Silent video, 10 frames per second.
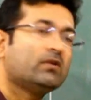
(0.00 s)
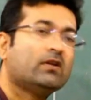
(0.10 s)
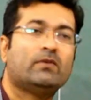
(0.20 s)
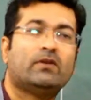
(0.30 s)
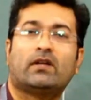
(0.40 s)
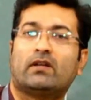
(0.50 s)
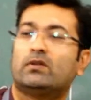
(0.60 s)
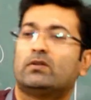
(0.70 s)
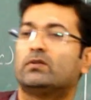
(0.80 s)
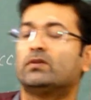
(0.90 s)
millimeter
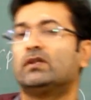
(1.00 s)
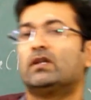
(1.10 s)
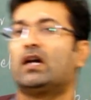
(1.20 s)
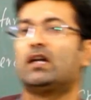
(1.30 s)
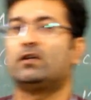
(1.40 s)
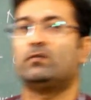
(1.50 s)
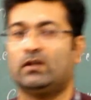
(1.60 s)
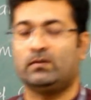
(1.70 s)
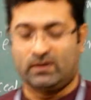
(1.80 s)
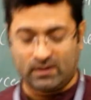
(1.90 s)
into 100
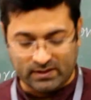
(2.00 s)
millimeter.